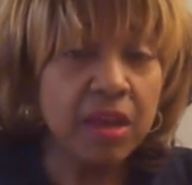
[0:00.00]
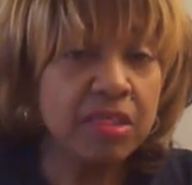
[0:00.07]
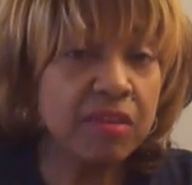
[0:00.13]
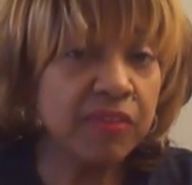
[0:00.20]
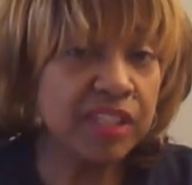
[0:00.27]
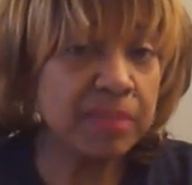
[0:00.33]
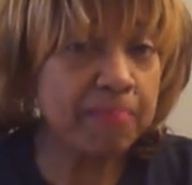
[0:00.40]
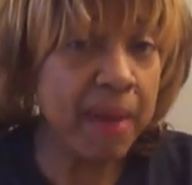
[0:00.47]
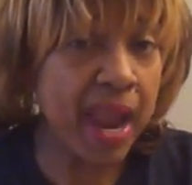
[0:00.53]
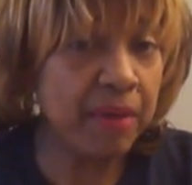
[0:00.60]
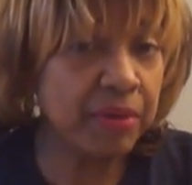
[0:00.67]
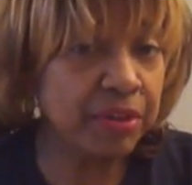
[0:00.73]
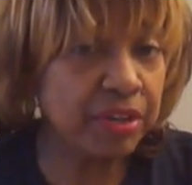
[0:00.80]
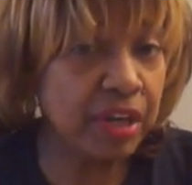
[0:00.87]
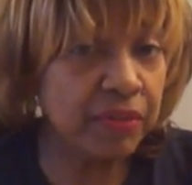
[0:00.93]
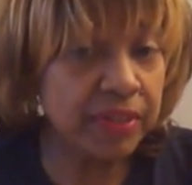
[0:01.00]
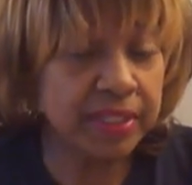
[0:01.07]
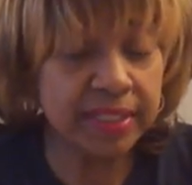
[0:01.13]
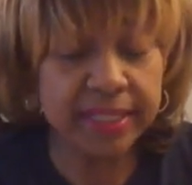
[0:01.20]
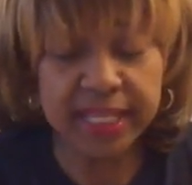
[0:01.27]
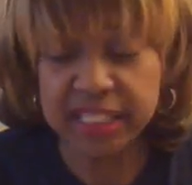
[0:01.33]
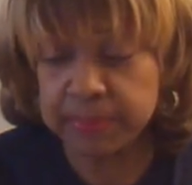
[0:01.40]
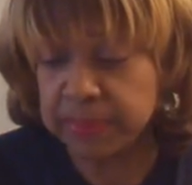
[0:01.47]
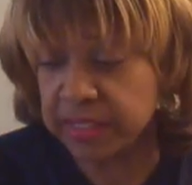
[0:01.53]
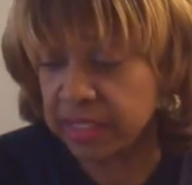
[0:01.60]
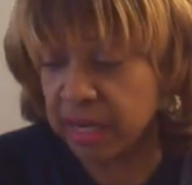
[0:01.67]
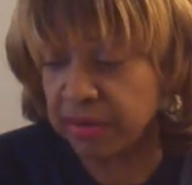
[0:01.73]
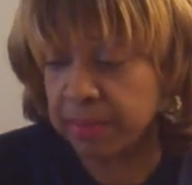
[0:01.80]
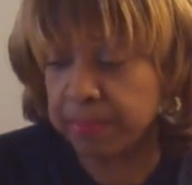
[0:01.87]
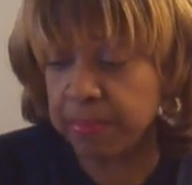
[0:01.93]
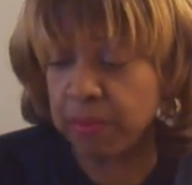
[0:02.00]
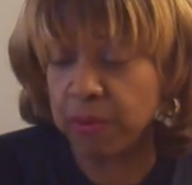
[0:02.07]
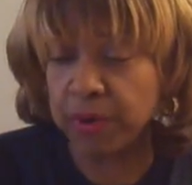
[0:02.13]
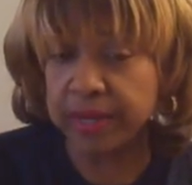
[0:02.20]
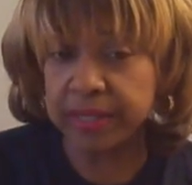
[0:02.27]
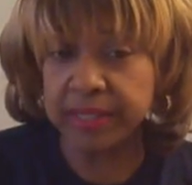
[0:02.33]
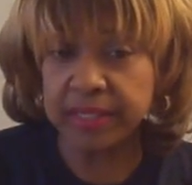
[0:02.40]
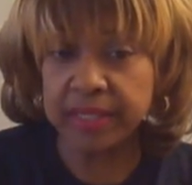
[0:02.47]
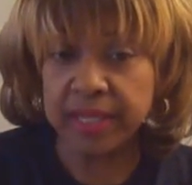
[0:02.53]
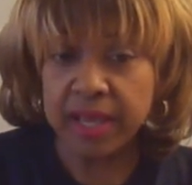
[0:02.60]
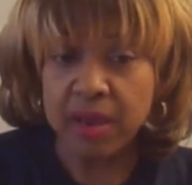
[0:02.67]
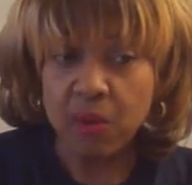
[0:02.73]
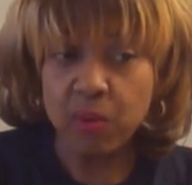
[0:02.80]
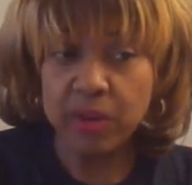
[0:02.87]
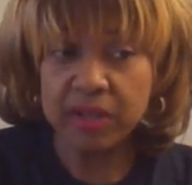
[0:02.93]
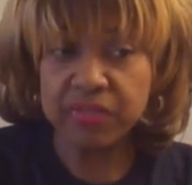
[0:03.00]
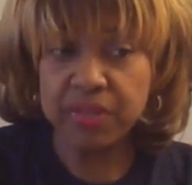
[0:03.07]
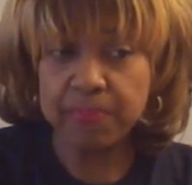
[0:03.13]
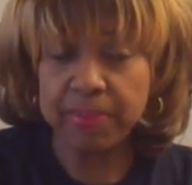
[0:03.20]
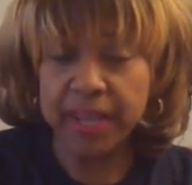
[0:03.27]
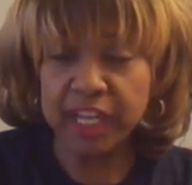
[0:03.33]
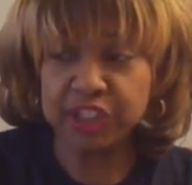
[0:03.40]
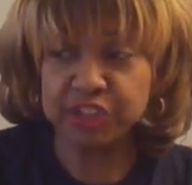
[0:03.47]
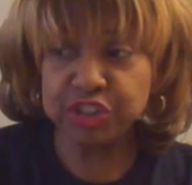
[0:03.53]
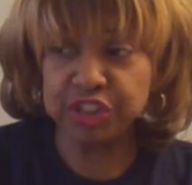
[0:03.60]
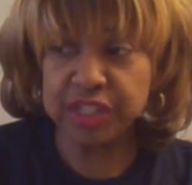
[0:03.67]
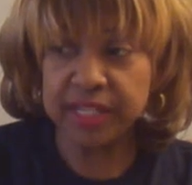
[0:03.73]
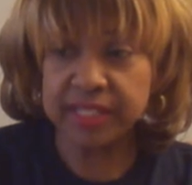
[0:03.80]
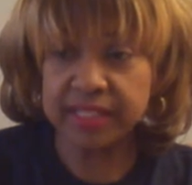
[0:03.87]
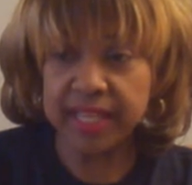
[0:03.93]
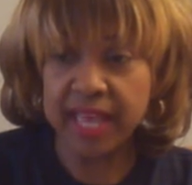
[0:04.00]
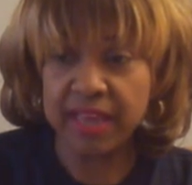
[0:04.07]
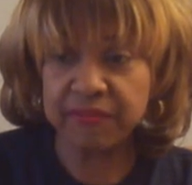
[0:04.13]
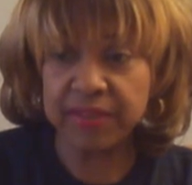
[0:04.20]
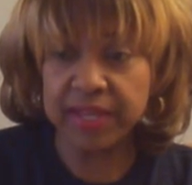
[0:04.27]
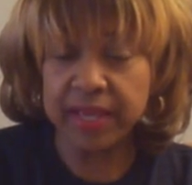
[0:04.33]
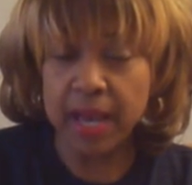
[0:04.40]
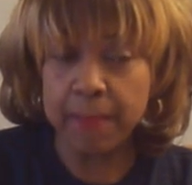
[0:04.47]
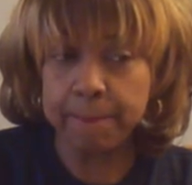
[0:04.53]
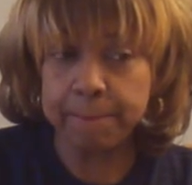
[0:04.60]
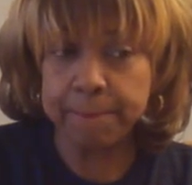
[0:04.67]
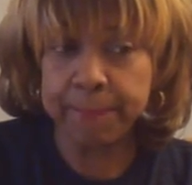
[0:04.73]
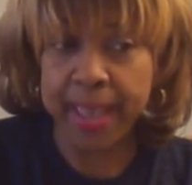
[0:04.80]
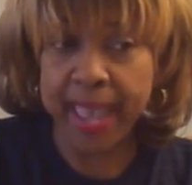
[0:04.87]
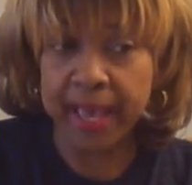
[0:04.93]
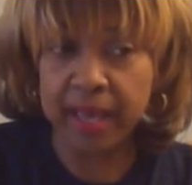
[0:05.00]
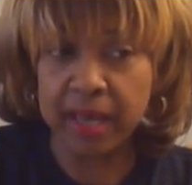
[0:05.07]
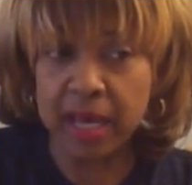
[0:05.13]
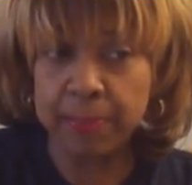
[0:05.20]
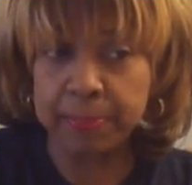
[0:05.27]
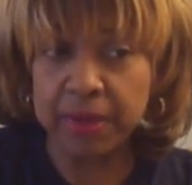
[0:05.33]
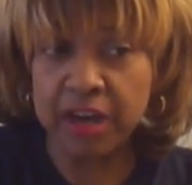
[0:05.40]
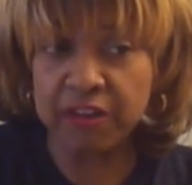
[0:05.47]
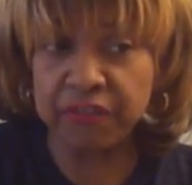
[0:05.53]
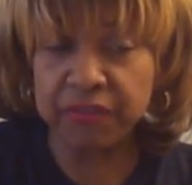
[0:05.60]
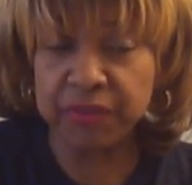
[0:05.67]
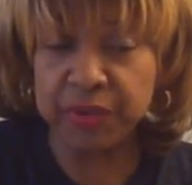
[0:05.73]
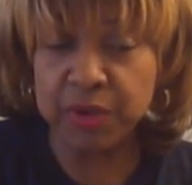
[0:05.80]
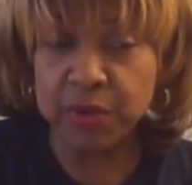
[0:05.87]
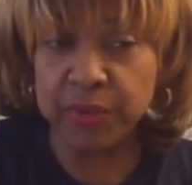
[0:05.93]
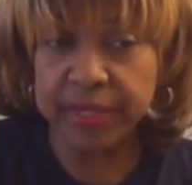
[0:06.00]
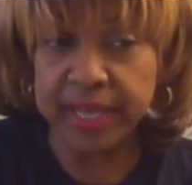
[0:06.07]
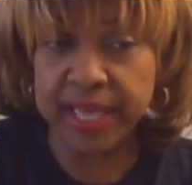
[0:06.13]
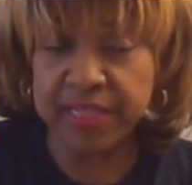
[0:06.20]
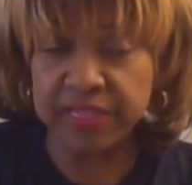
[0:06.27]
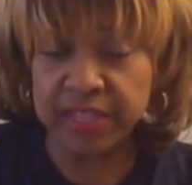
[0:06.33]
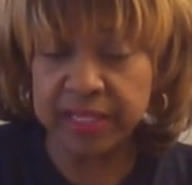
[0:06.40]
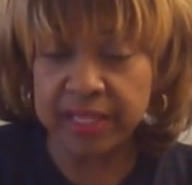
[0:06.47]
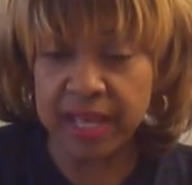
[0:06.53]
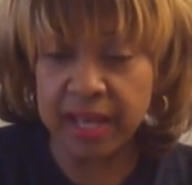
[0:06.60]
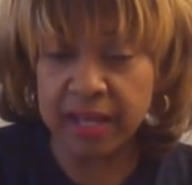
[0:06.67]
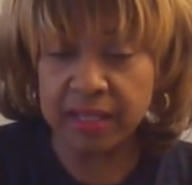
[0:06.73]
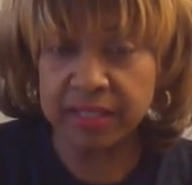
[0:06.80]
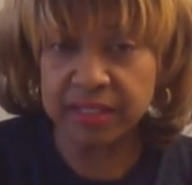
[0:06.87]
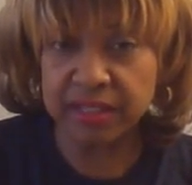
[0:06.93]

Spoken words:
The respiratory assessments are important. What if the patient is having a backup of fluid in the lungs?